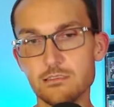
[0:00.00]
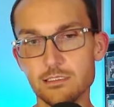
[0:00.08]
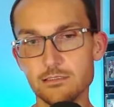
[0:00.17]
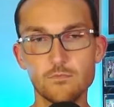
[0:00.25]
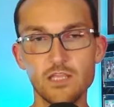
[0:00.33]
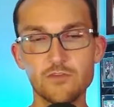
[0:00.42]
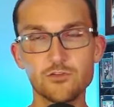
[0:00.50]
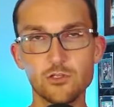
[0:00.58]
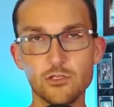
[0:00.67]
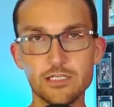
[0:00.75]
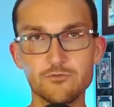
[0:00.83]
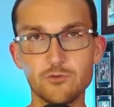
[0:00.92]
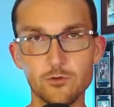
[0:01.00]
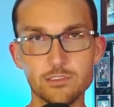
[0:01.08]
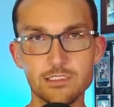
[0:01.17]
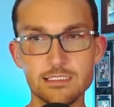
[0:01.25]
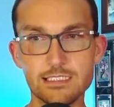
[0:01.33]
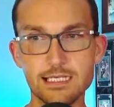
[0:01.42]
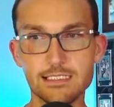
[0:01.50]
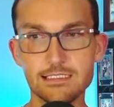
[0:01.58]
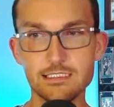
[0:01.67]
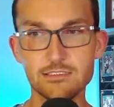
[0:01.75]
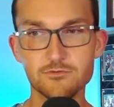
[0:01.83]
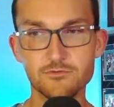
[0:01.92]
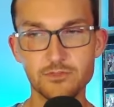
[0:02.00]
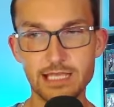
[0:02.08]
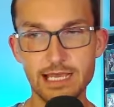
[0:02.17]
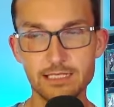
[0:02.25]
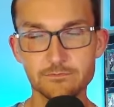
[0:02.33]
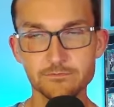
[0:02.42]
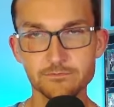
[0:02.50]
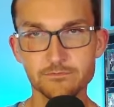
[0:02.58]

Like, if you're looking forward to the second season for that,